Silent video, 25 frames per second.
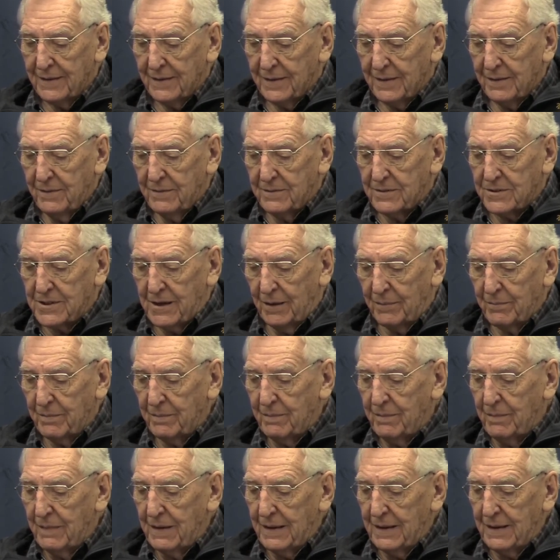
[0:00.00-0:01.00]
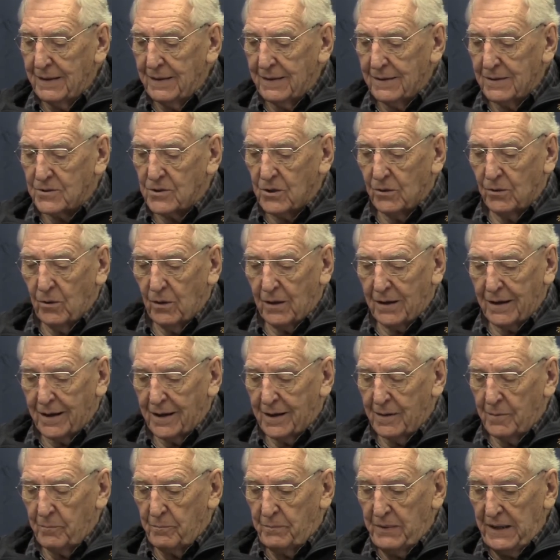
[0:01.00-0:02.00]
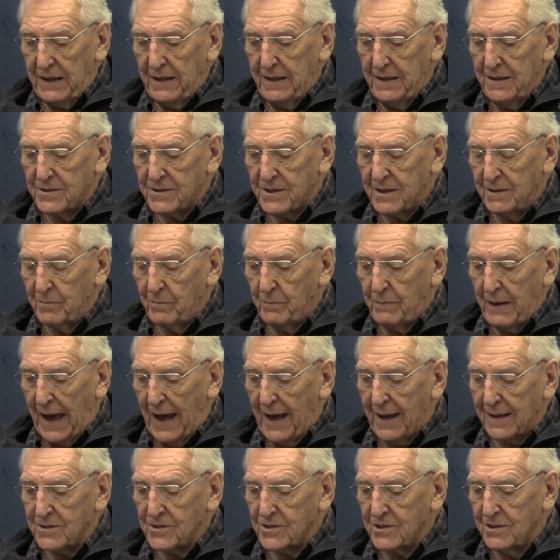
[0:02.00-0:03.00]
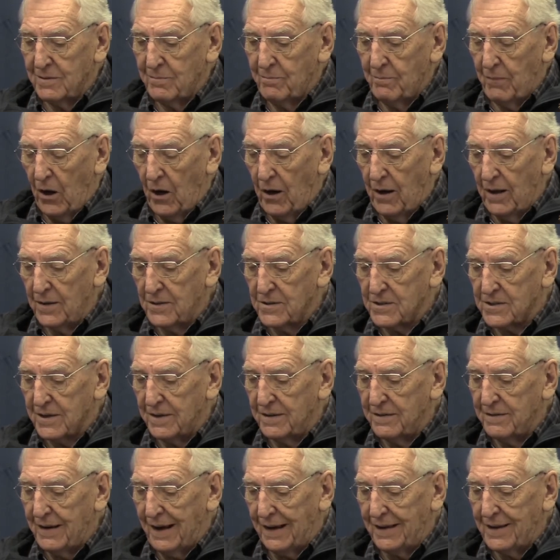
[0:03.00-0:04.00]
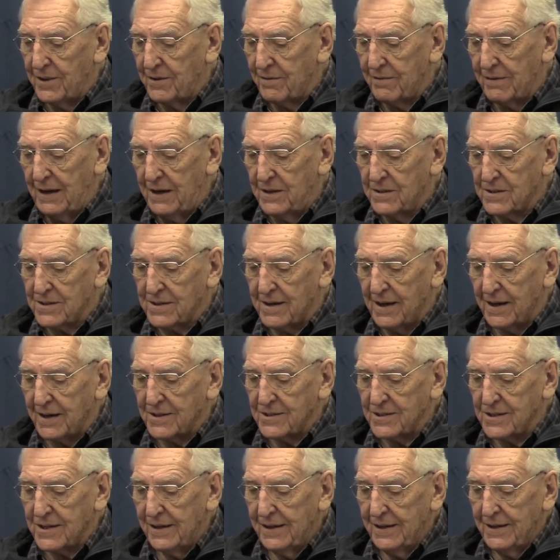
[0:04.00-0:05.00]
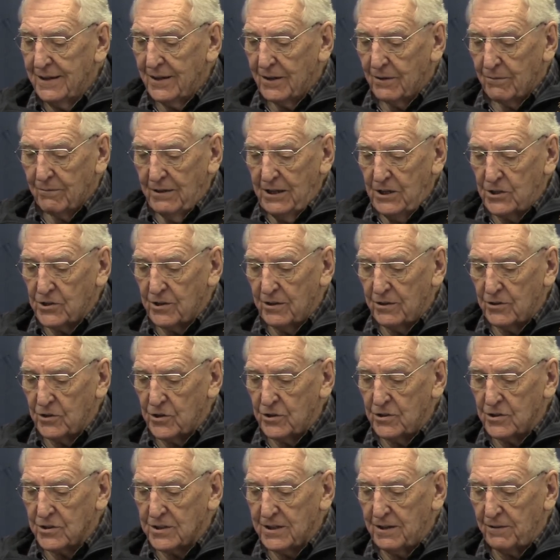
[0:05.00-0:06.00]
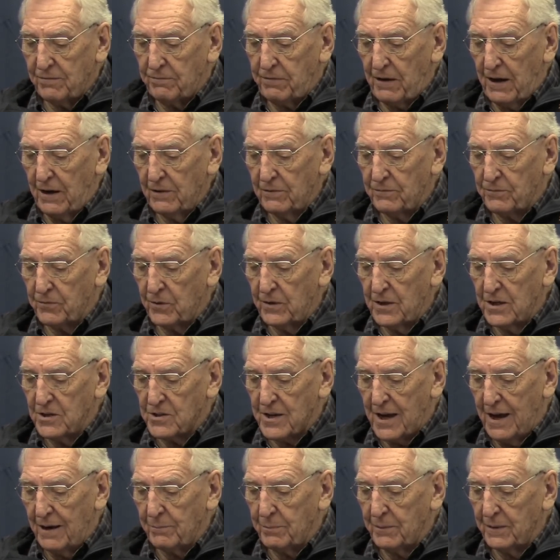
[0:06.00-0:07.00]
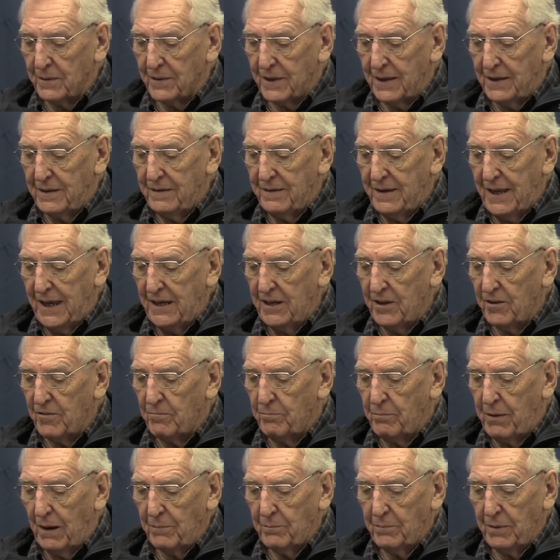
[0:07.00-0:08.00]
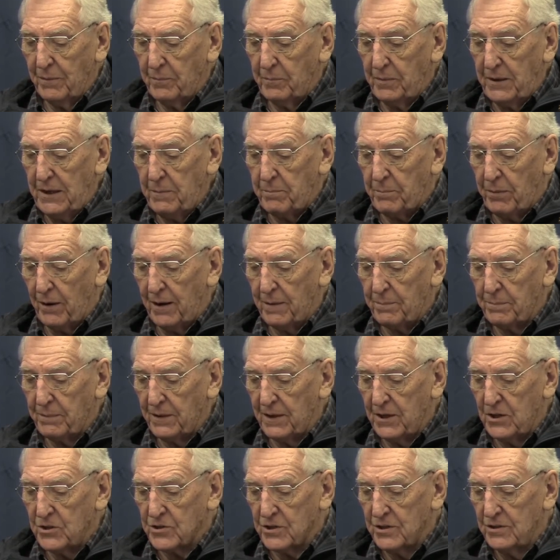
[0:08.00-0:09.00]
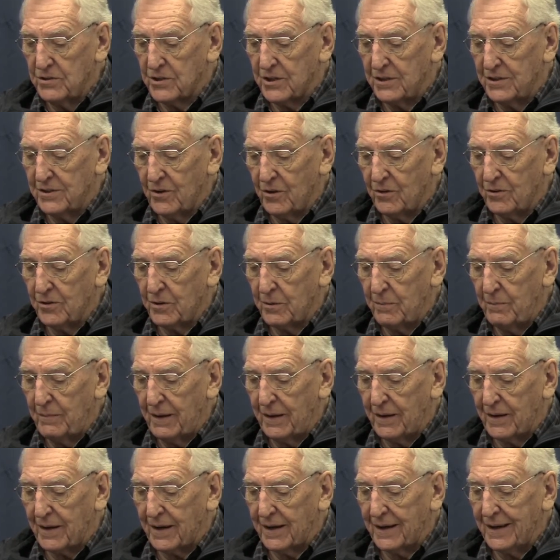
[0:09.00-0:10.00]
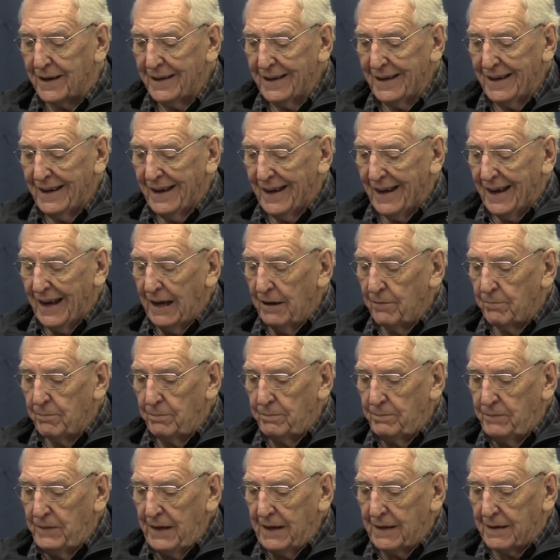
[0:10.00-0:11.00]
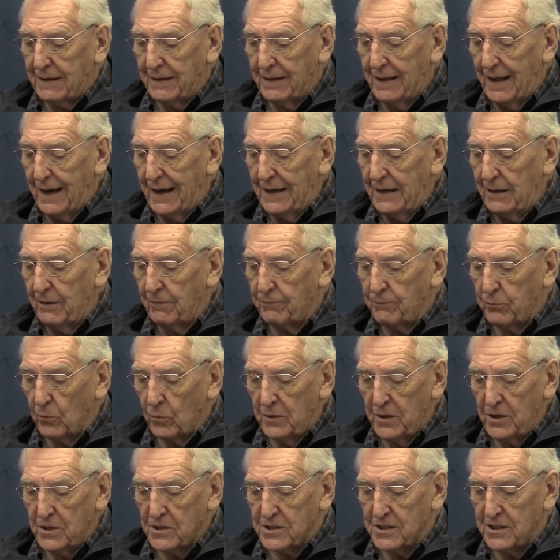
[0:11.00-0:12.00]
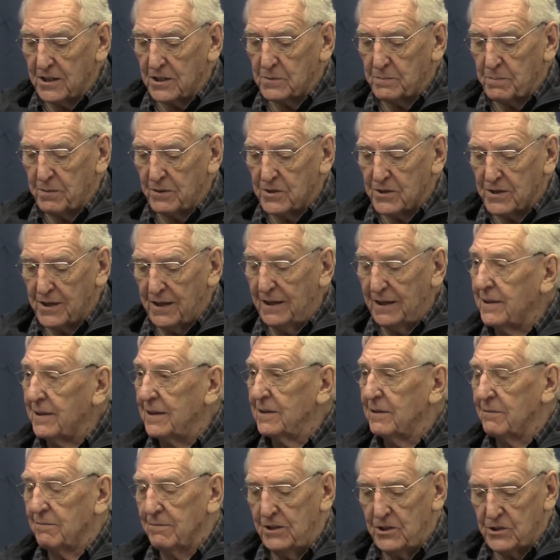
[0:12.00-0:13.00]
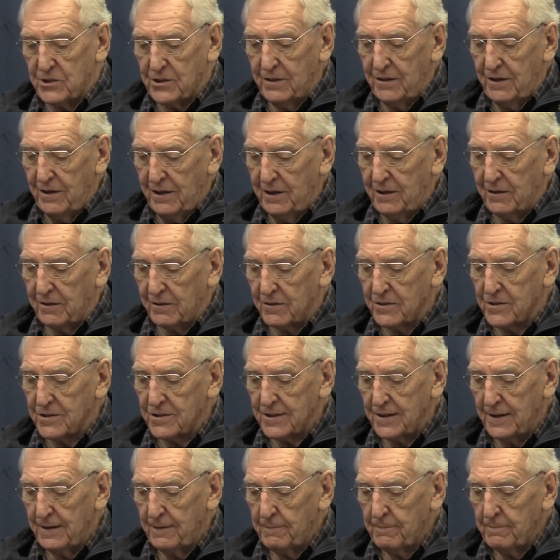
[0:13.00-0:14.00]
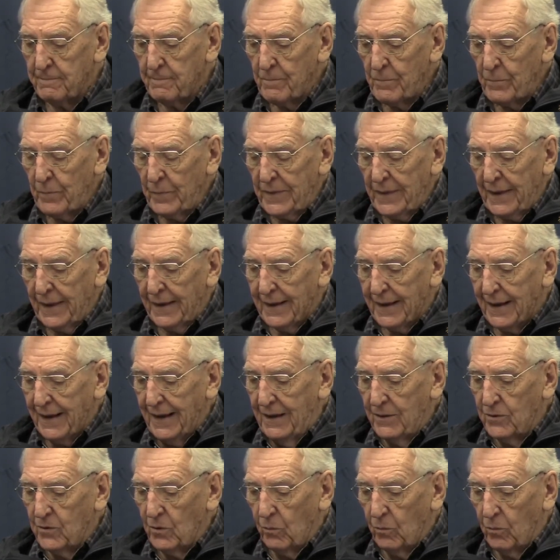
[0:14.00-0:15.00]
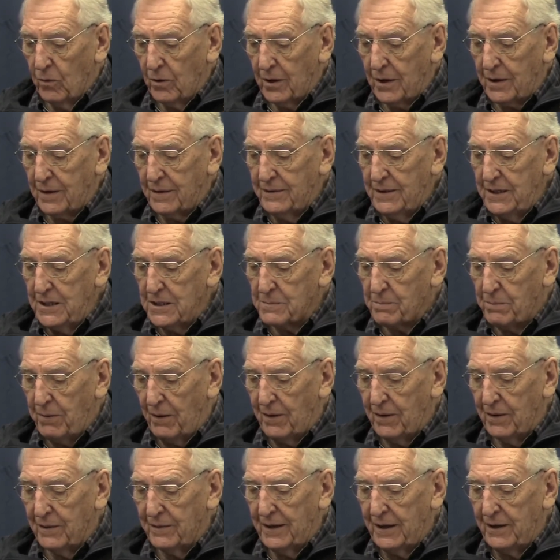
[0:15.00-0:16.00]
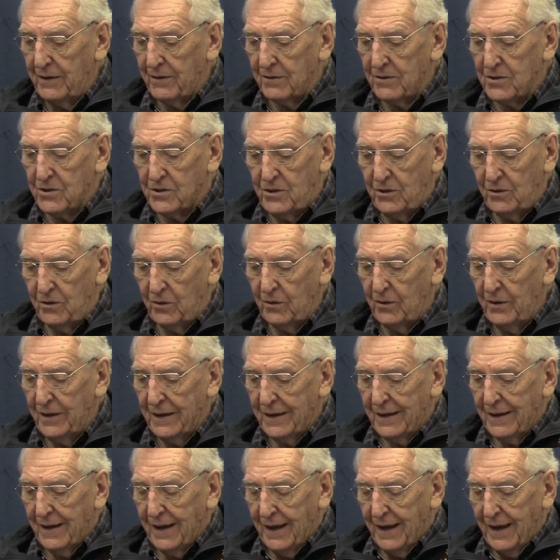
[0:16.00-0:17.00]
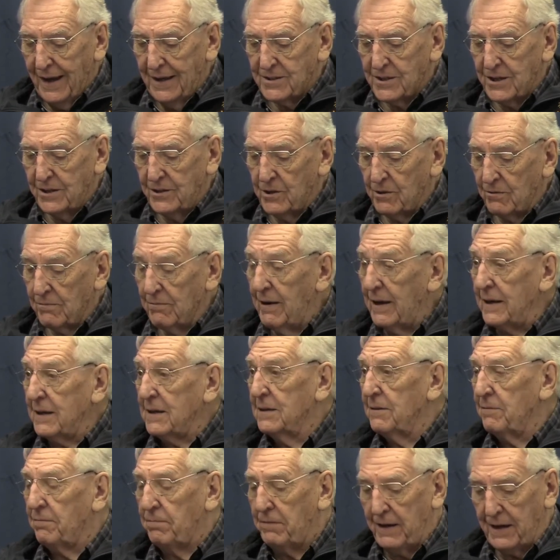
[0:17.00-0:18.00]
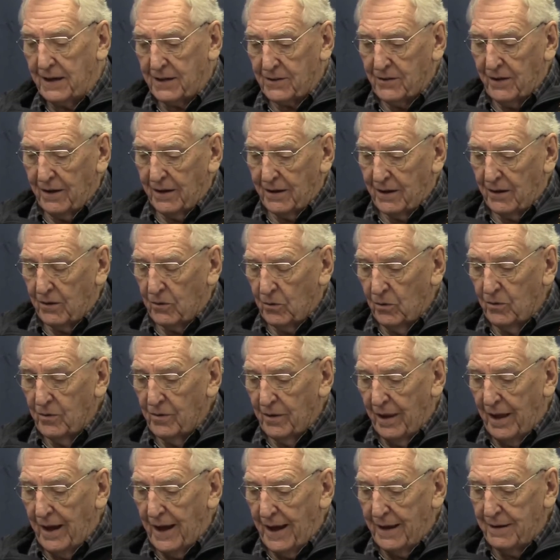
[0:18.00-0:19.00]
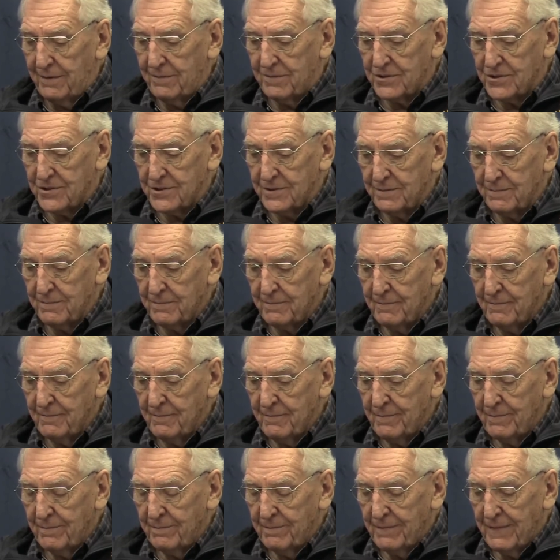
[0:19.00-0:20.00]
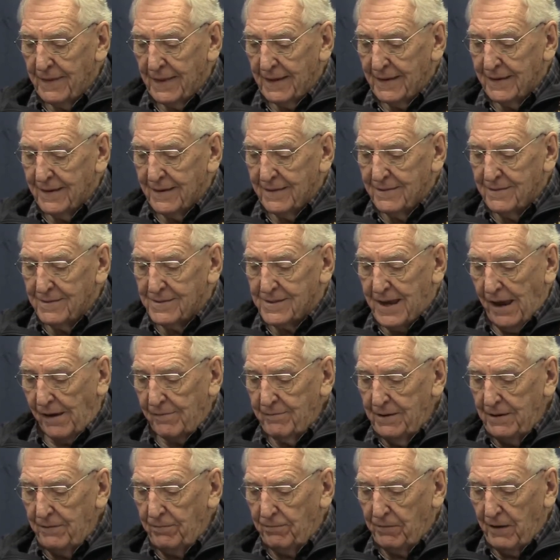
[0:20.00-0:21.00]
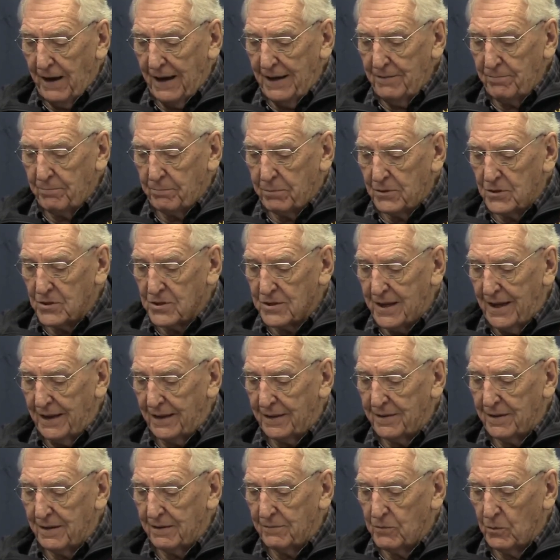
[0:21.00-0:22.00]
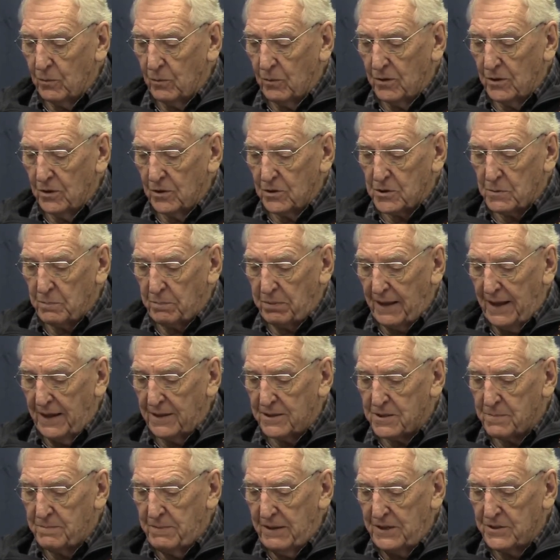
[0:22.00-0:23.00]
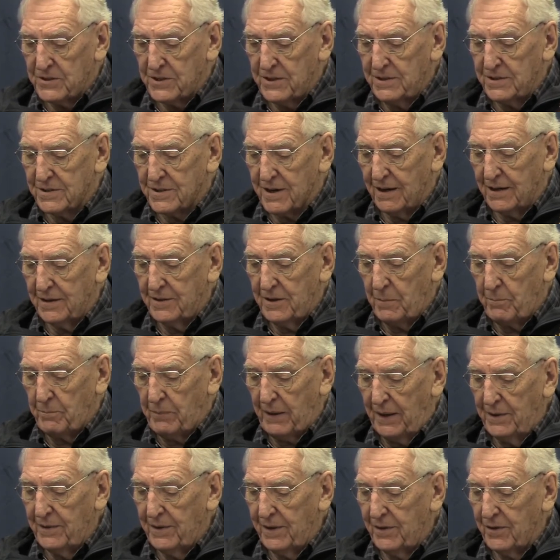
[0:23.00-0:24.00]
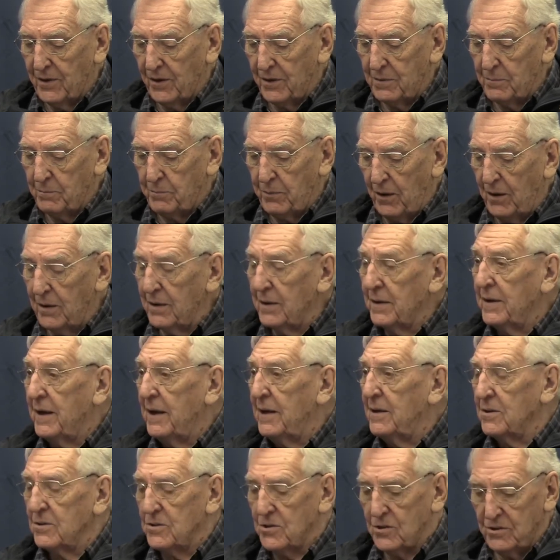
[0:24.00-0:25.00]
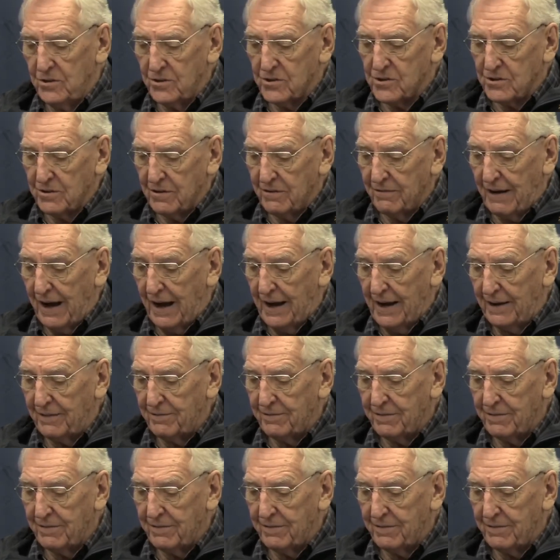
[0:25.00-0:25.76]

So are bees and bats and moths and other insects. Researchers have found, for example, that native bumblebee populations in North America have declined 46% recent years. And the work these pollinators do has a direct effect on our own lives. 75% of the world's plant species are dependent on pollinators to survive.